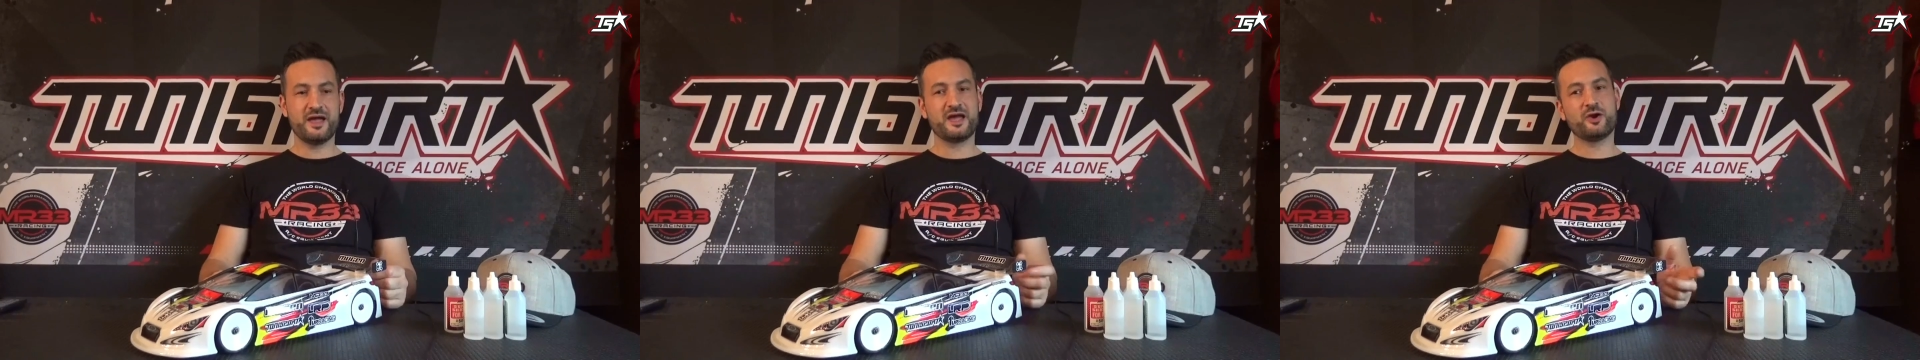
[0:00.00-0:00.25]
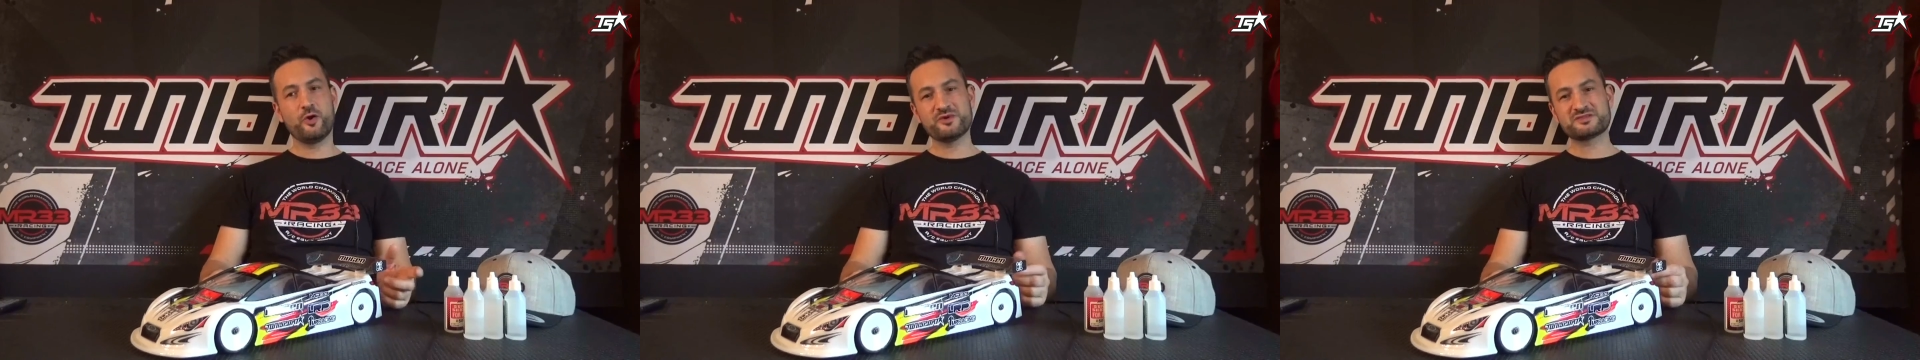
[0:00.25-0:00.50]

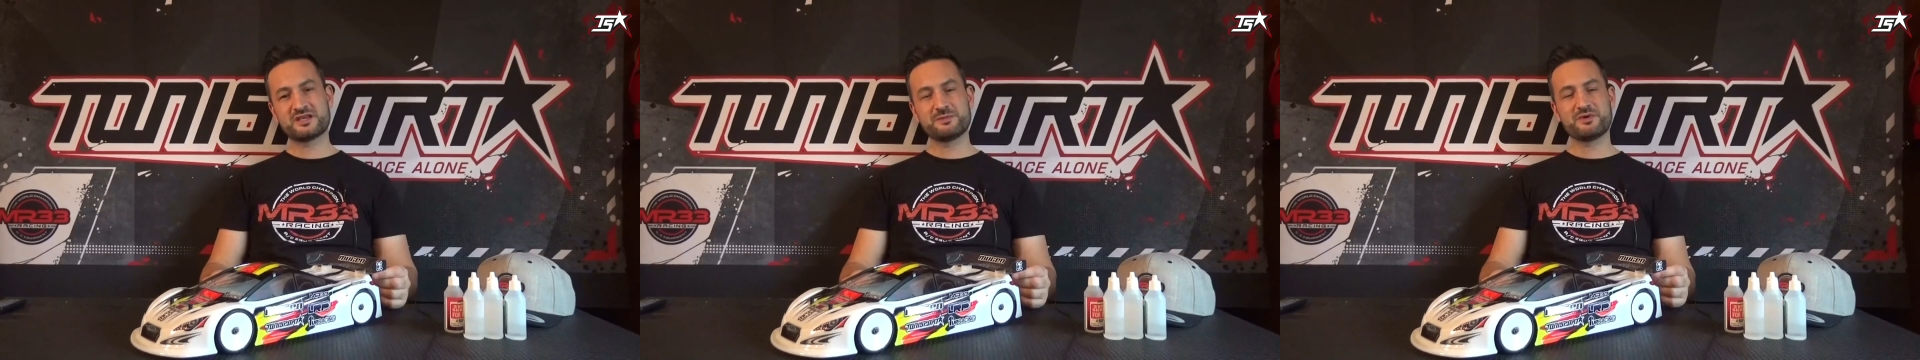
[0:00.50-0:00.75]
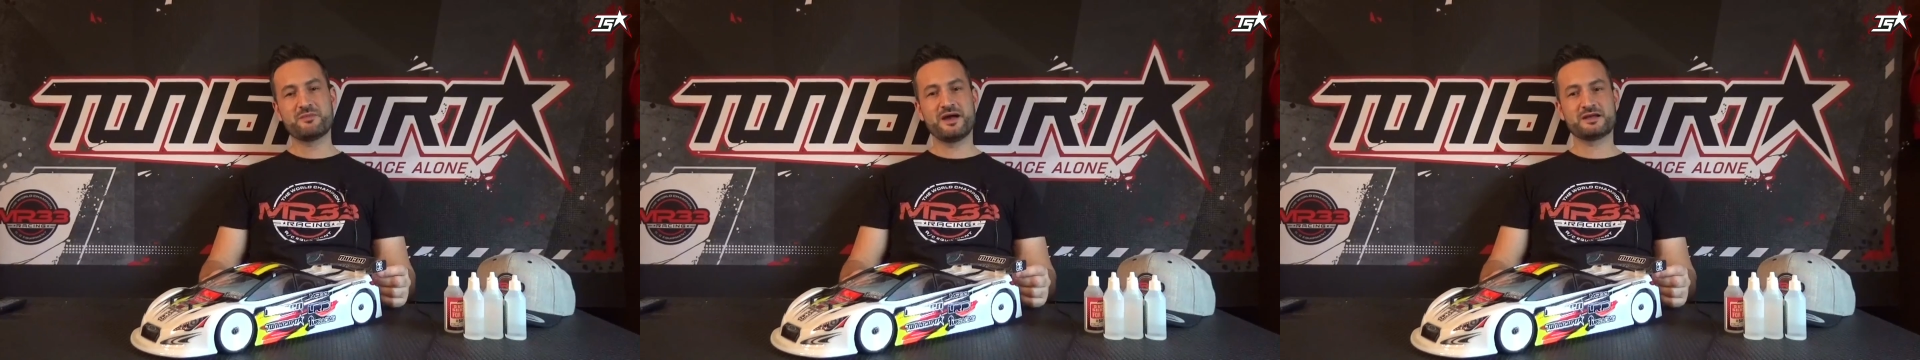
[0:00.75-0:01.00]
And always
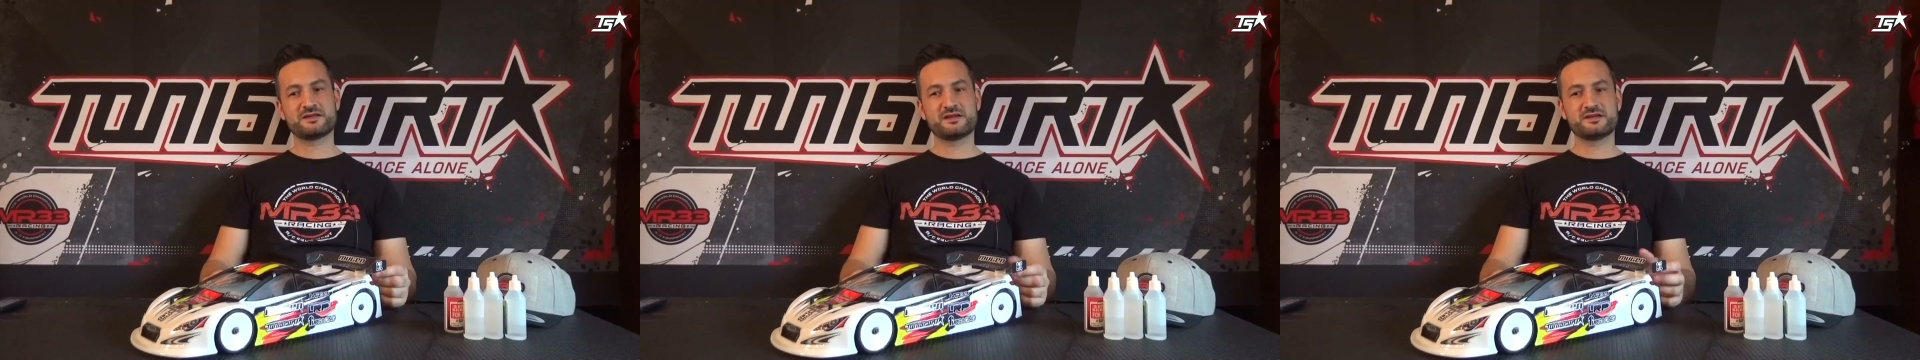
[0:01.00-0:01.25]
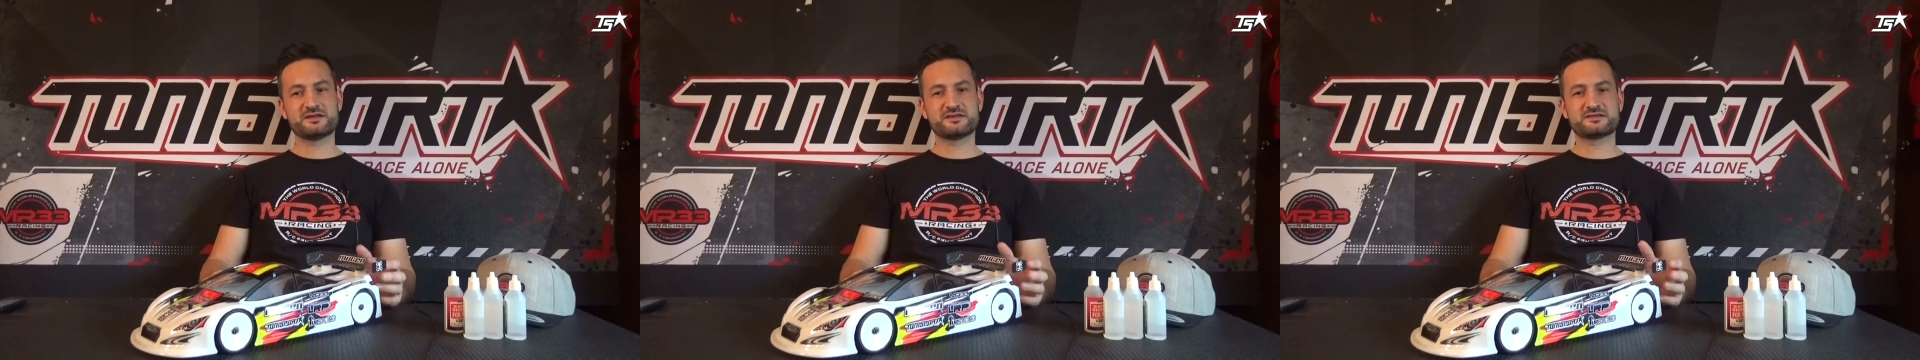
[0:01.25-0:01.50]
keep in mind
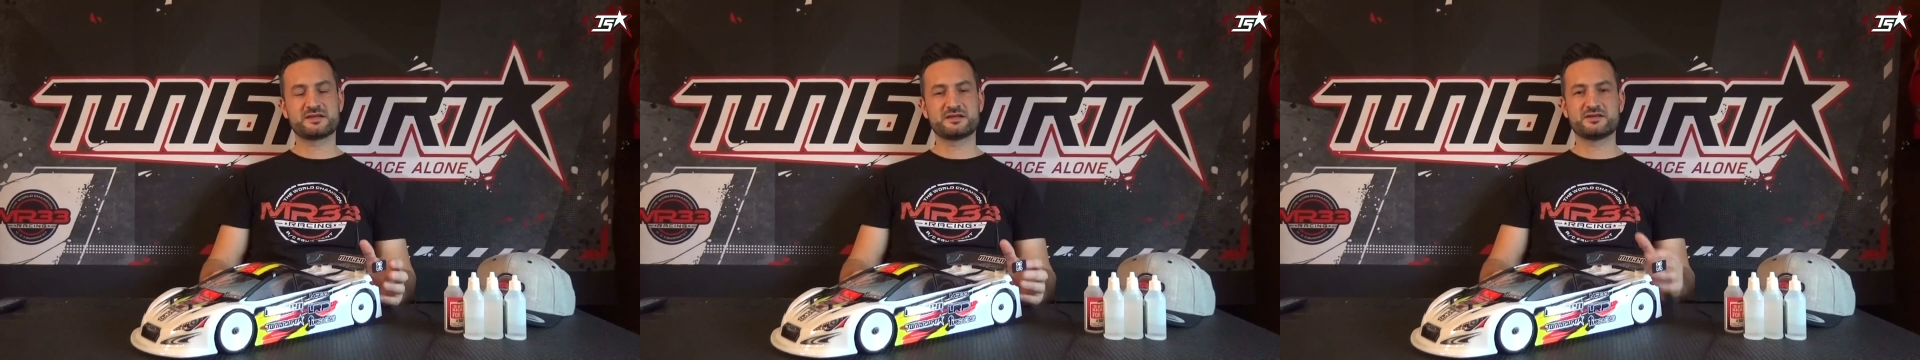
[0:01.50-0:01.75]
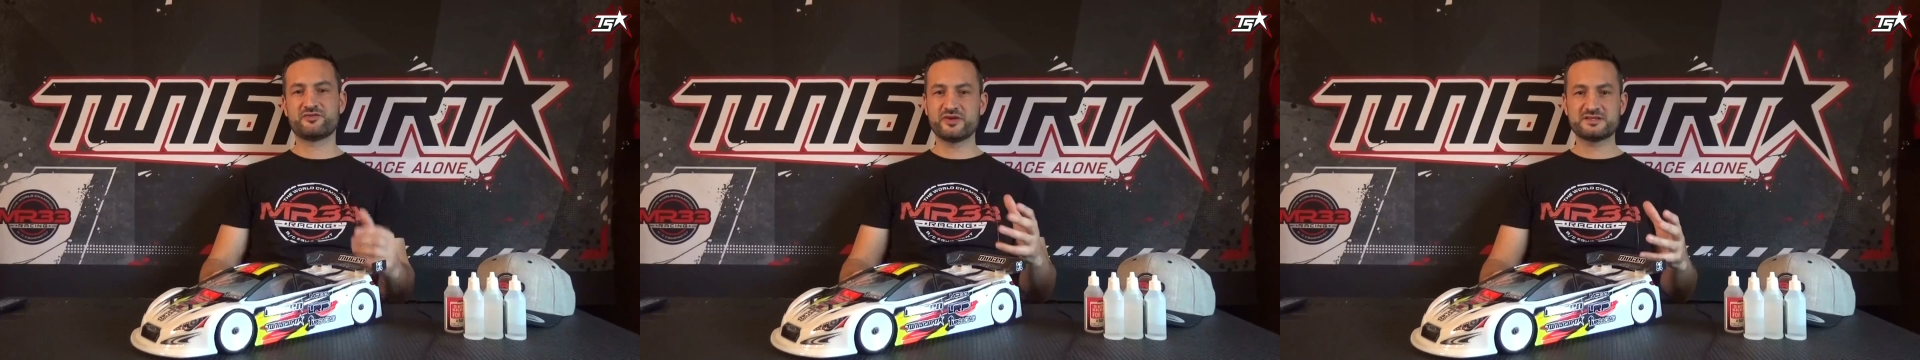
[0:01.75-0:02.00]
that it is a
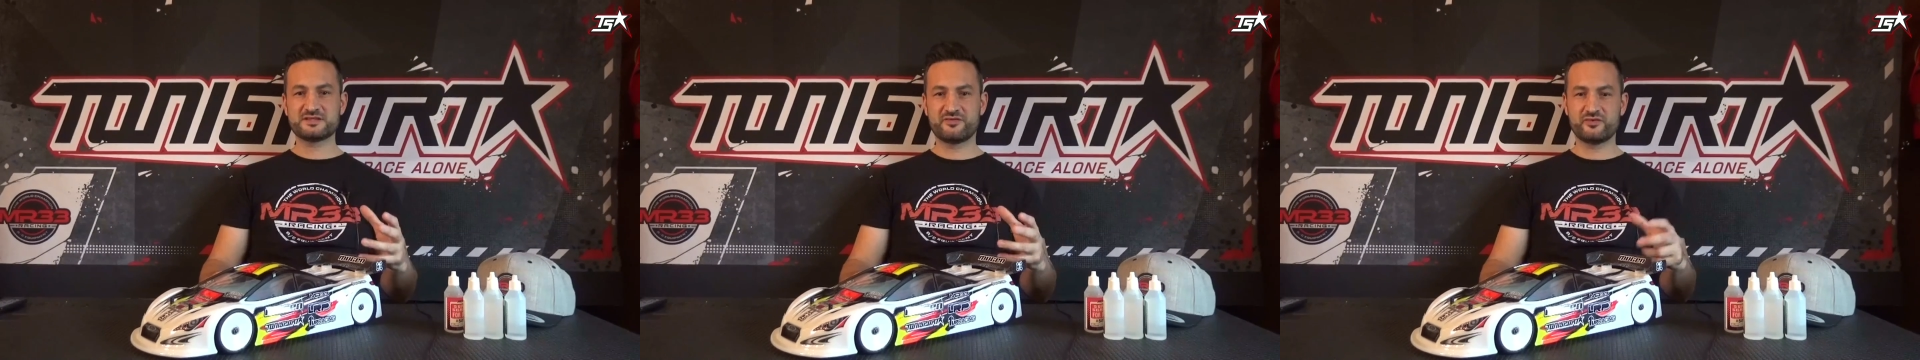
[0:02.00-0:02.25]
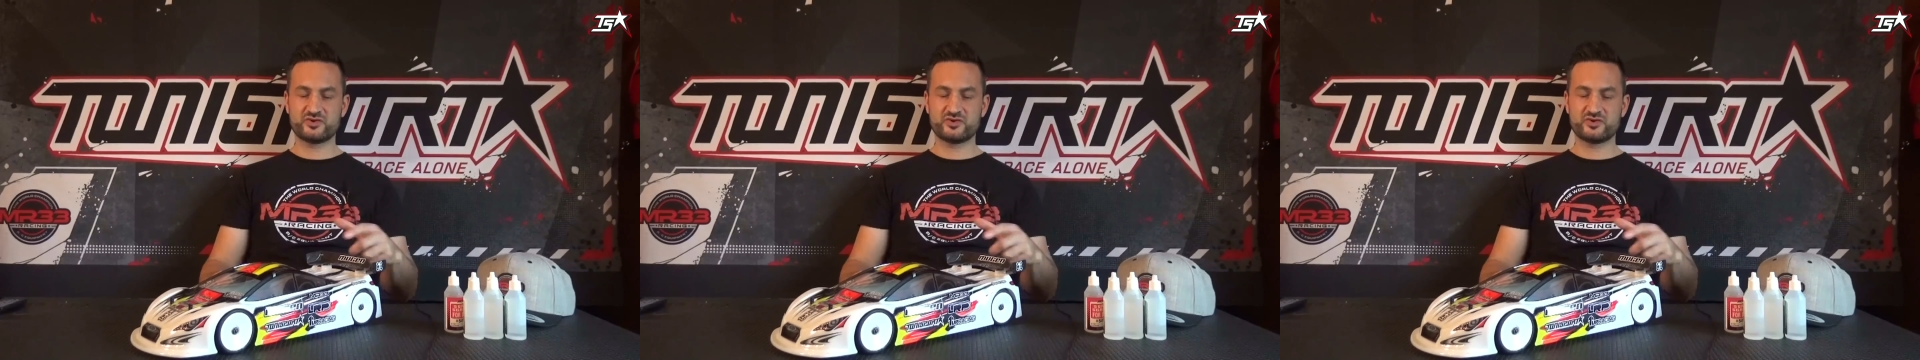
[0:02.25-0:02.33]
difference if